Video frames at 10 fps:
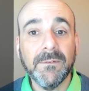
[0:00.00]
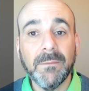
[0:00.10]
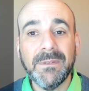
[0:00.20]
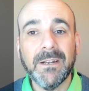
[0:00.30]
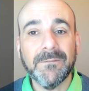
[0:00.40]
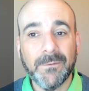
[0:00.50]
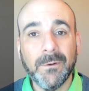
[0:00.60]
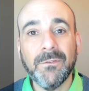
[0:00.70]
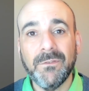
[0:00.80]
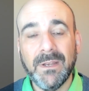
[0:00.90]
I mean, at
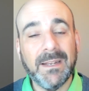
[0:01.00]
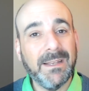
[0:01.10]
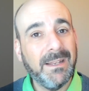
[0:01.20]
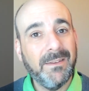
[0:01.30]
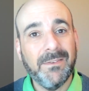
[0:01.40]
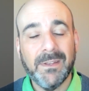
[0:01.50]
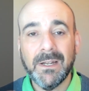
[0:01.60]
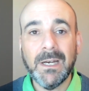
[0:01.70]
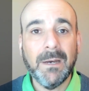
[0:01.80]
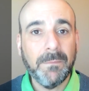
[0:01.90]
first you got to get it set
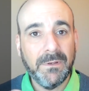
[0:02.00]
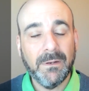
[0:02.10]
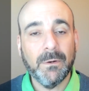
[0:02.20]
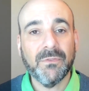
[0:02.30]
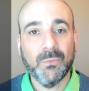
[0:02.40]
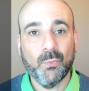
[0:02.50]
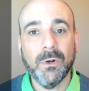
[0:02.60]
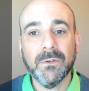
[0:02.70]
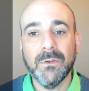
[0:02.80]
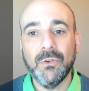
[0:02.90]
up and there's some
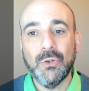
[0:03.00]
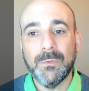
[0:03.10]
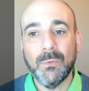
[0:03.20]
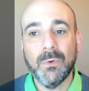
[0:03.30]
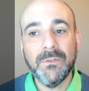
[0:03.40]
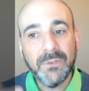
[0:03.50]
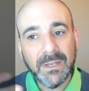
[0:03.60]
work to do, but once you